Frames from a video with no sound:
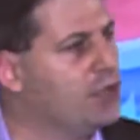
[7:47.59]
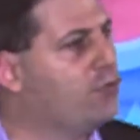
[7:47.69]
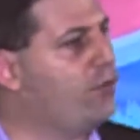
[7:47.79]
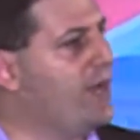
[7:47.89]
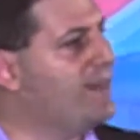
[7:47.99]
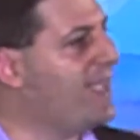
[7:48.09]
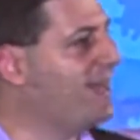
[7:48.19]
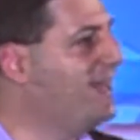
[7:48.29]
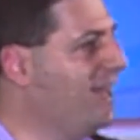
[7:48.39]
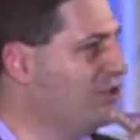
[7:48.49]
Create that
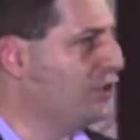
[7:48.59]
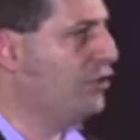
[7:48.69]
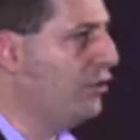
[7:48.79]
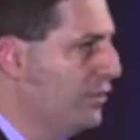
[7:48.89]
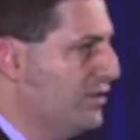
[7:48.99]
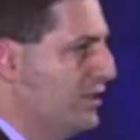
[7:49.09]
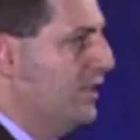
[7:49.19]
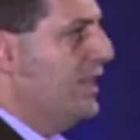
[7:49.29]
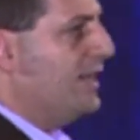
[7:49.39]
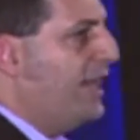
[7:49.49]
connection currency.
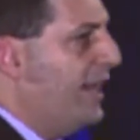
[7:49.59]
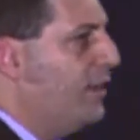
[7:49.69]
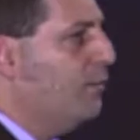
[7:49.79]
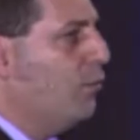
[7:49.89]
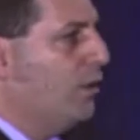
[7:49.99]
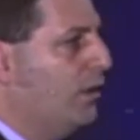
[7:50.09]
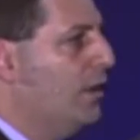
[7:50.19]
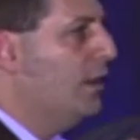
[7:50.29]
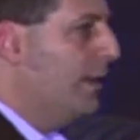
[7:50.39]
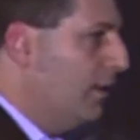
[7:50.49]
Care more,
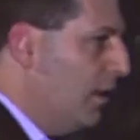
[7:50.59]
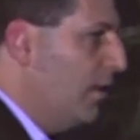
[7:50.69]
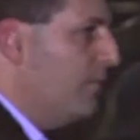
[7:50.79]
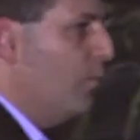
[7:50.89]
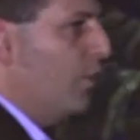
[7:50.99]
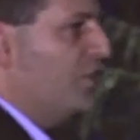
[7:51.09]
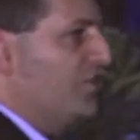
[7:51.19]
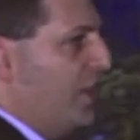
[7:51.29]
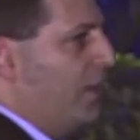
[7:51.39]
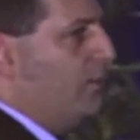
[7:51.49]
love more,
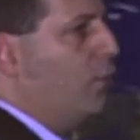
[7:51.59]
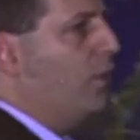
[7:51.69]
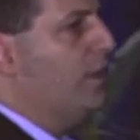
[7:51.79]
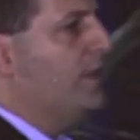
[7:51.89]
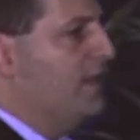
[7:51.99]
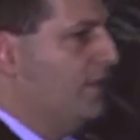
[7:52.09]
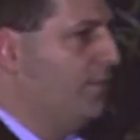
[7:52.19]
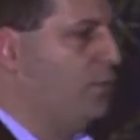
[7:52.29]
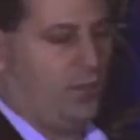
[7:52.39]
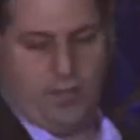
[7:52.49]
share more, give
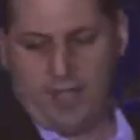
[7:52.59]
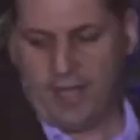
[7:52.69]
more.